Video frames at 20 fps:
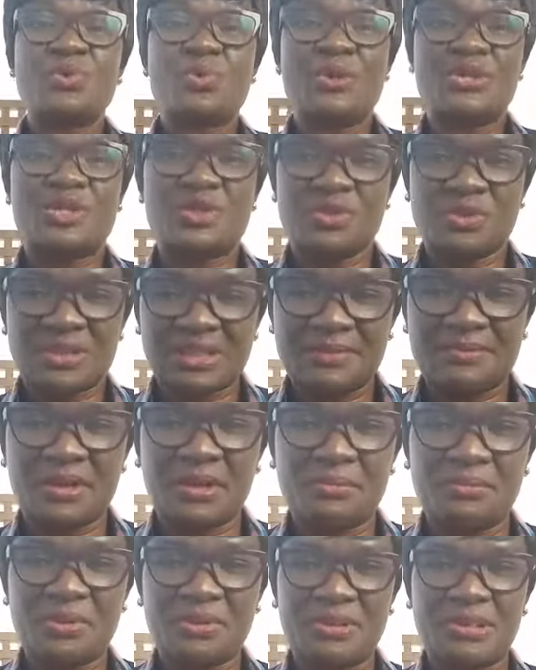questions
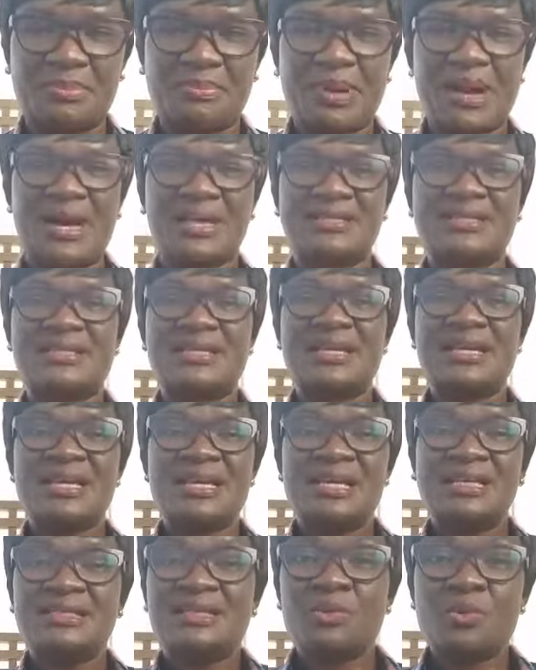about body parts,
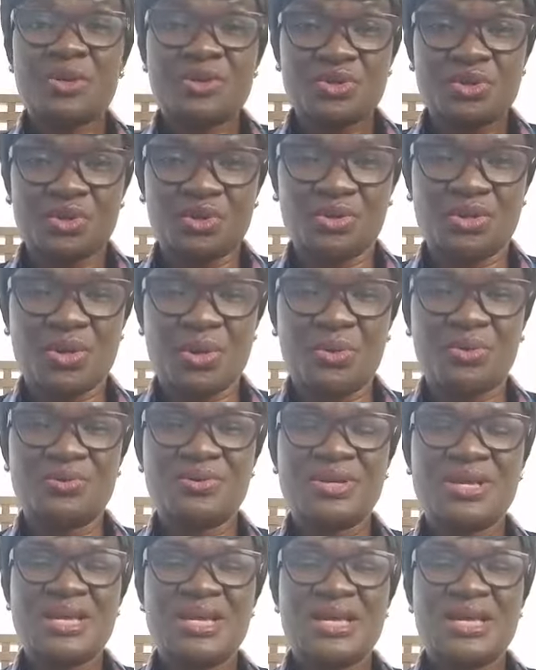they want to know.